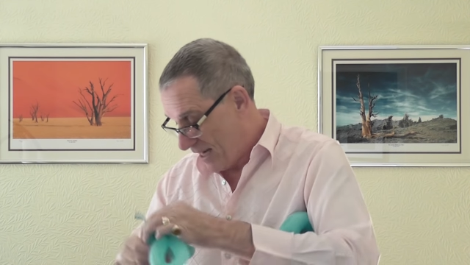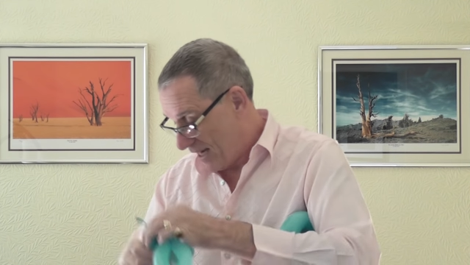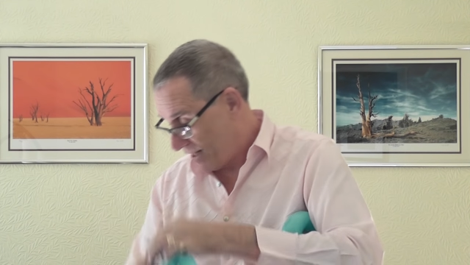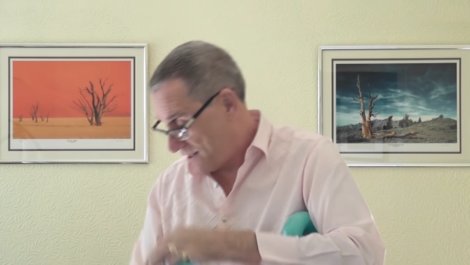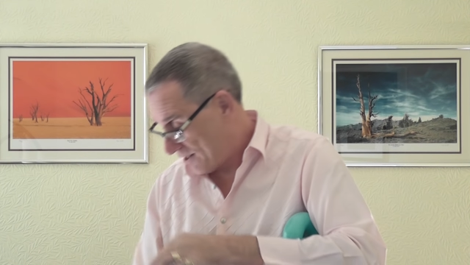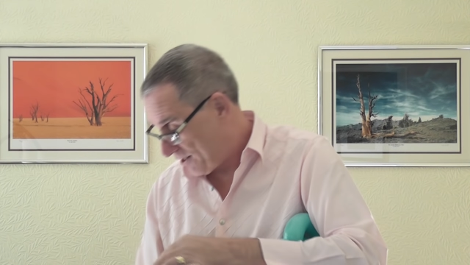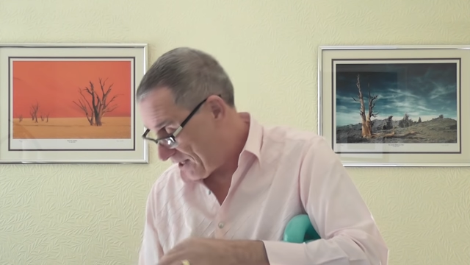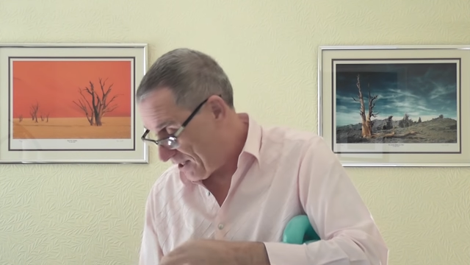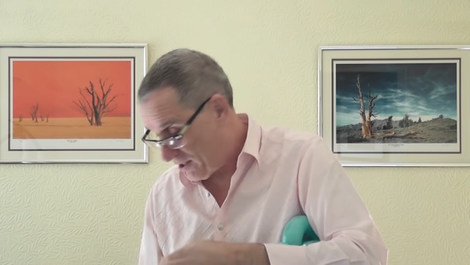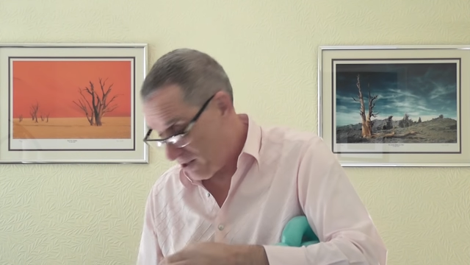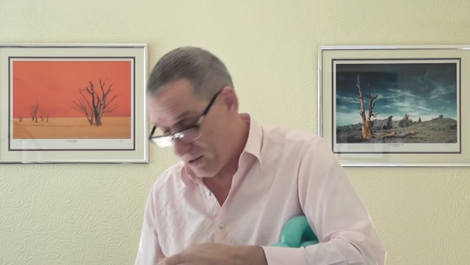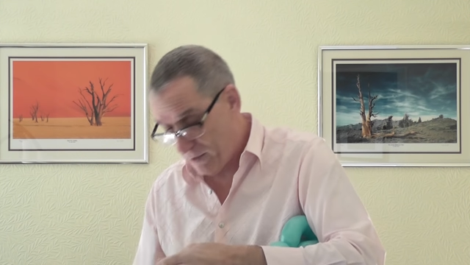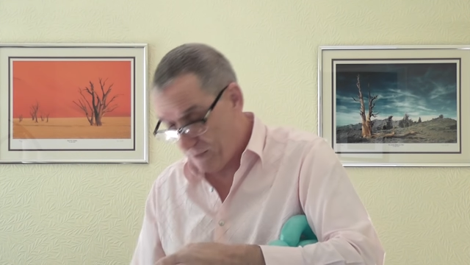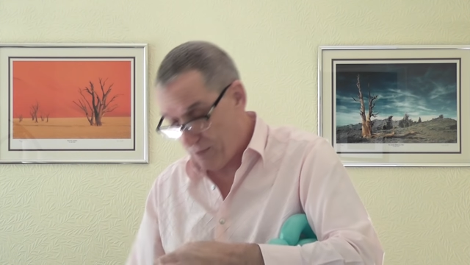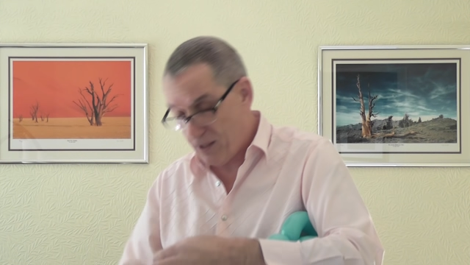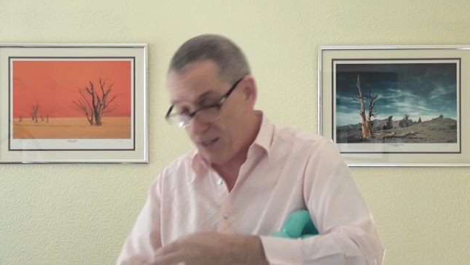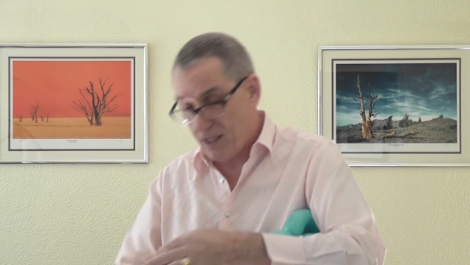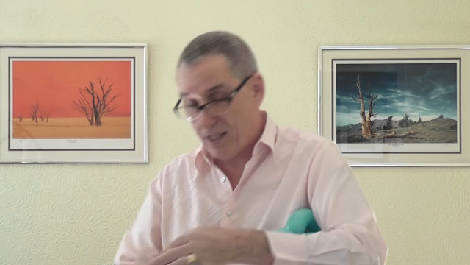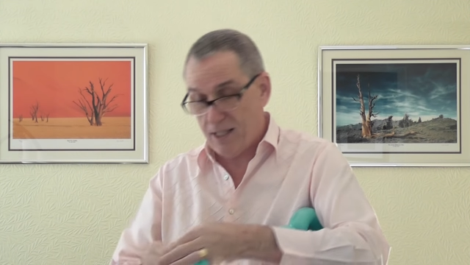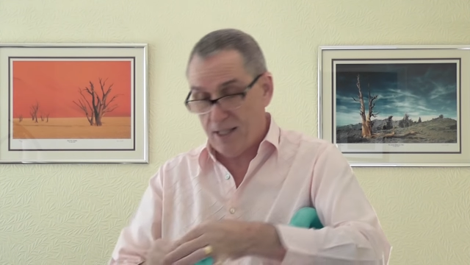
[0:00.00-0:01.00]
excess of
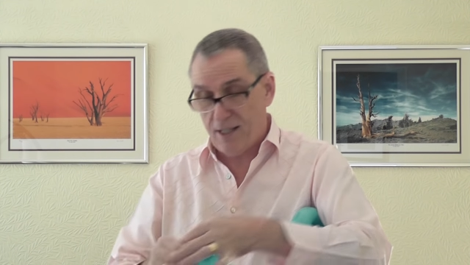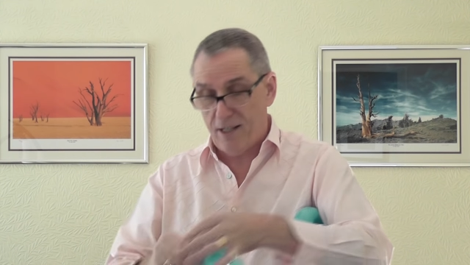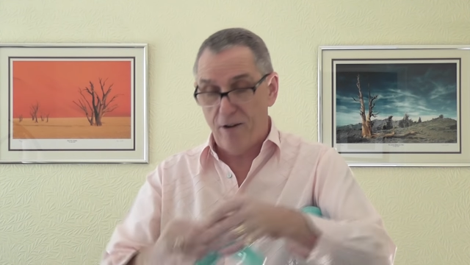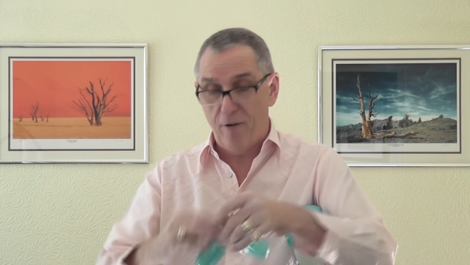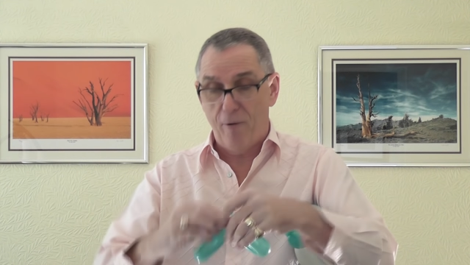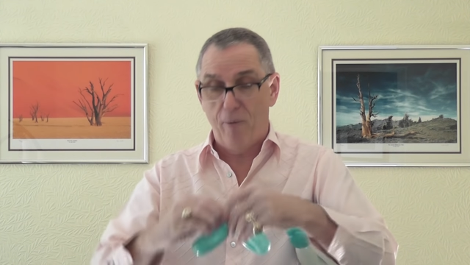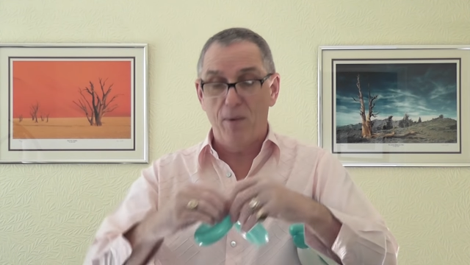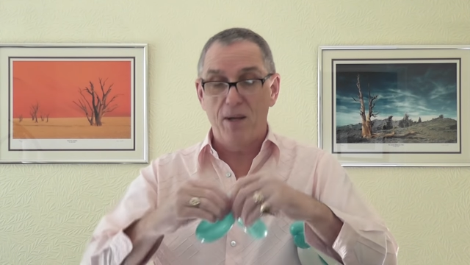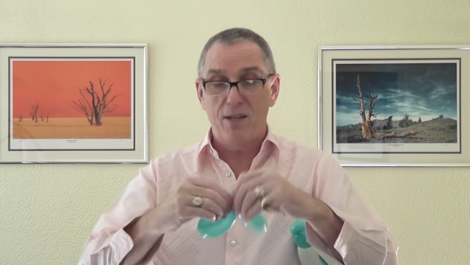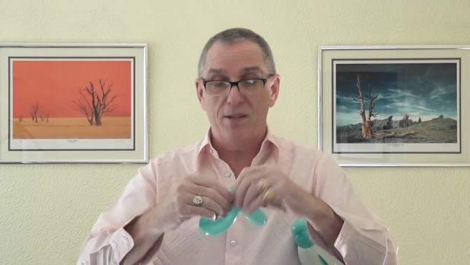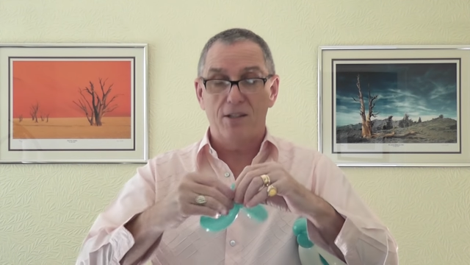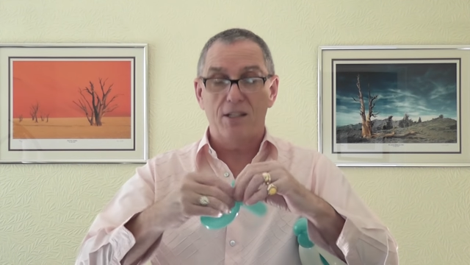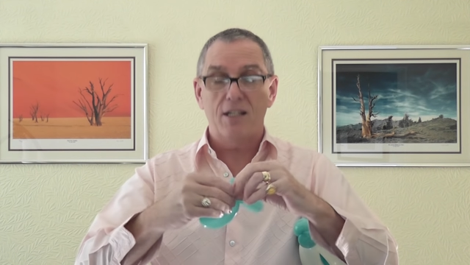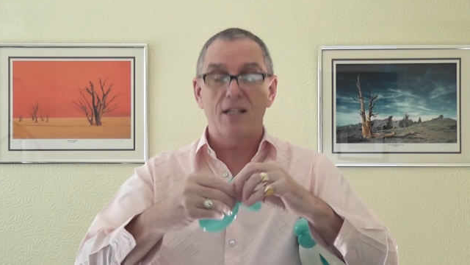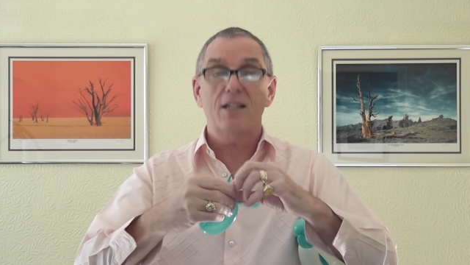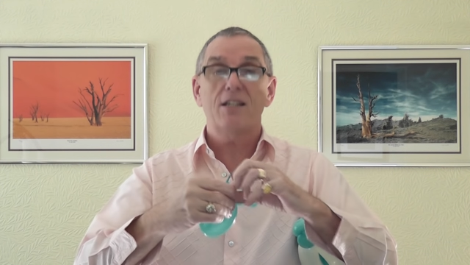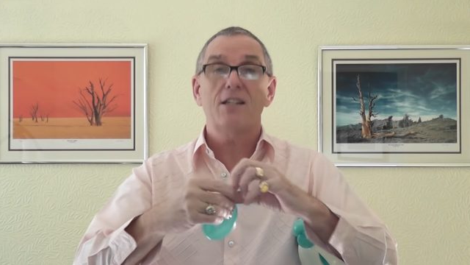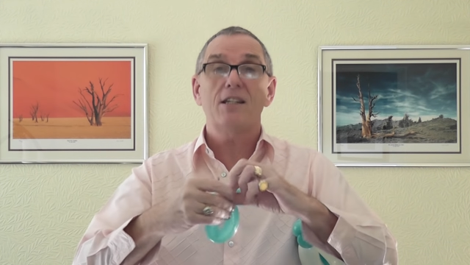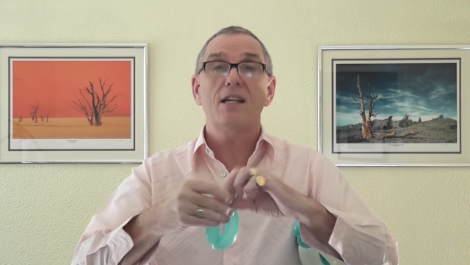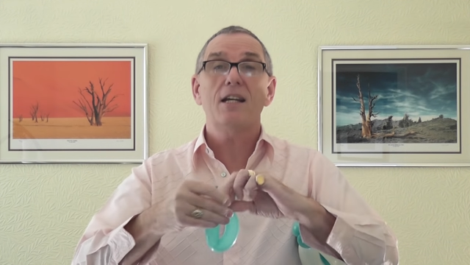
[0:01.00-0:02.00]
the uh, one
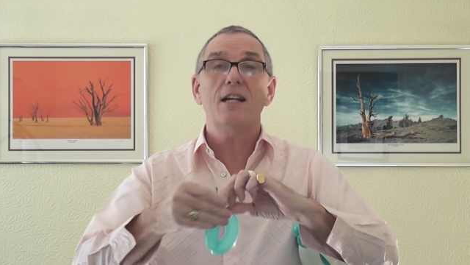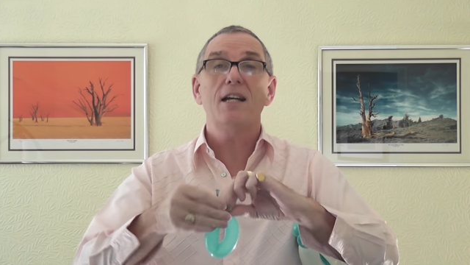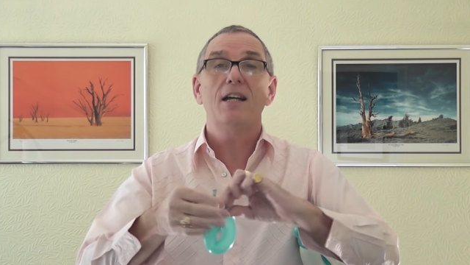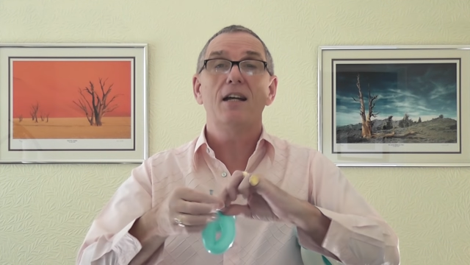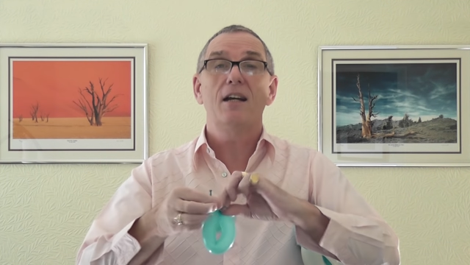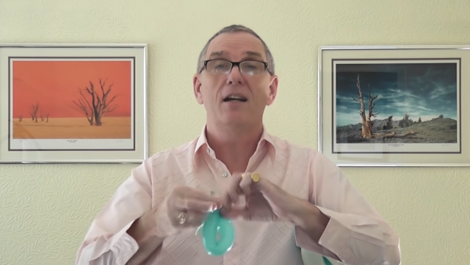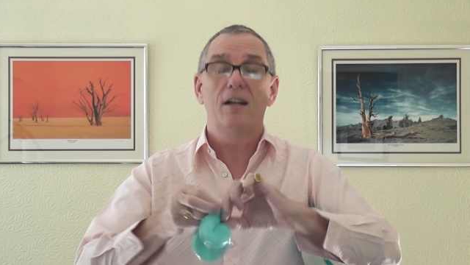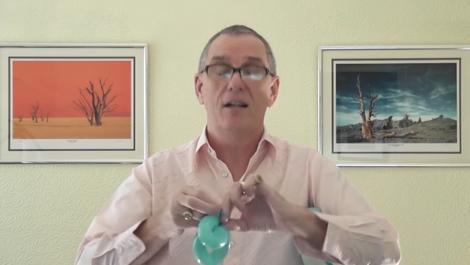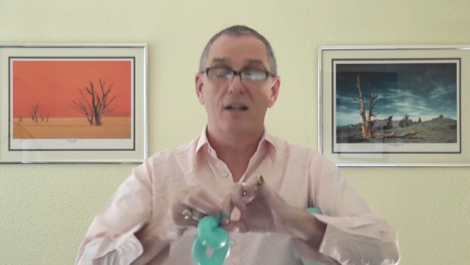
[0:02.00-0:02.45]
sixty.